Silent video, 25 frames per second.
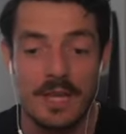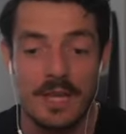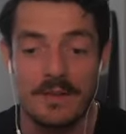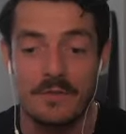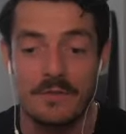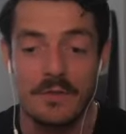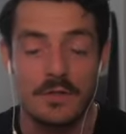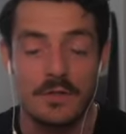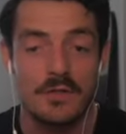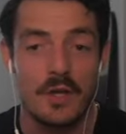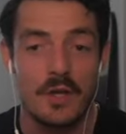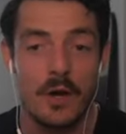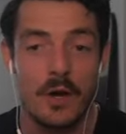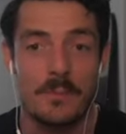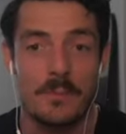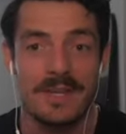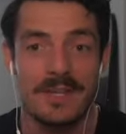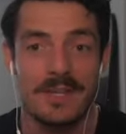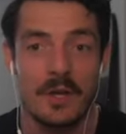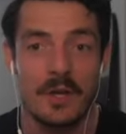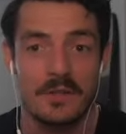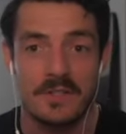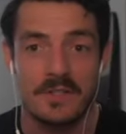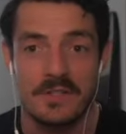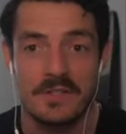If you told me
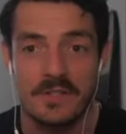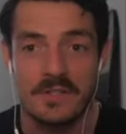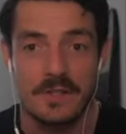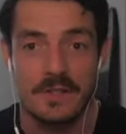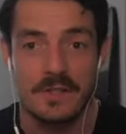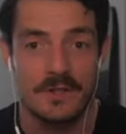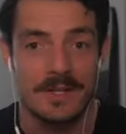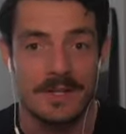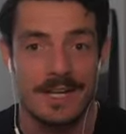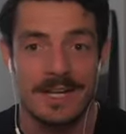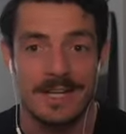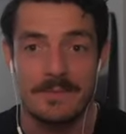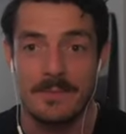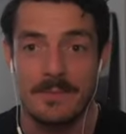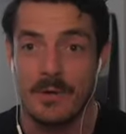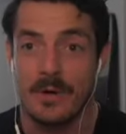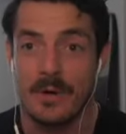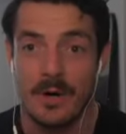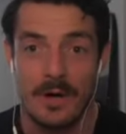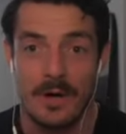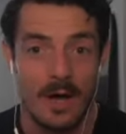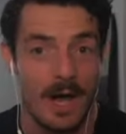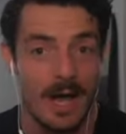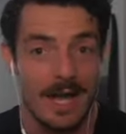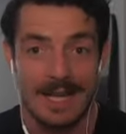not to salute
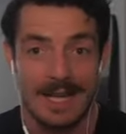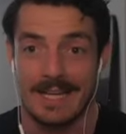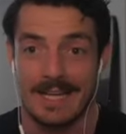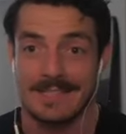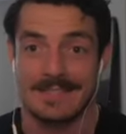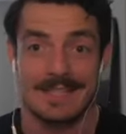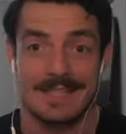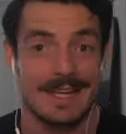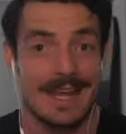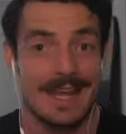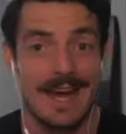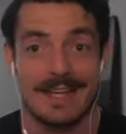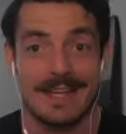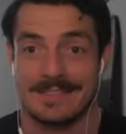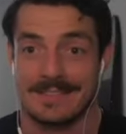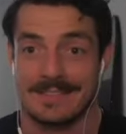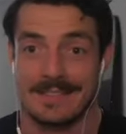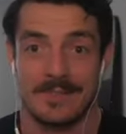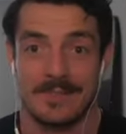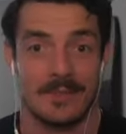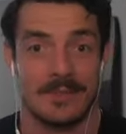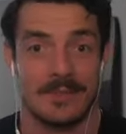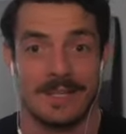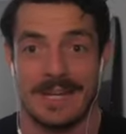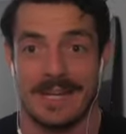anymore, I guess I can't
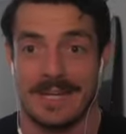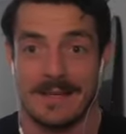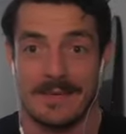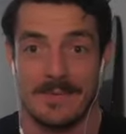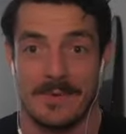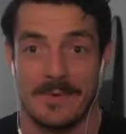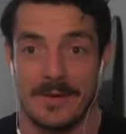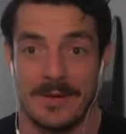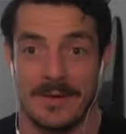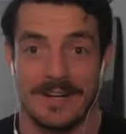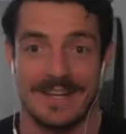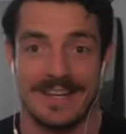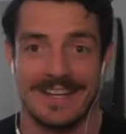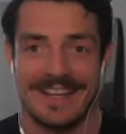salute anymore.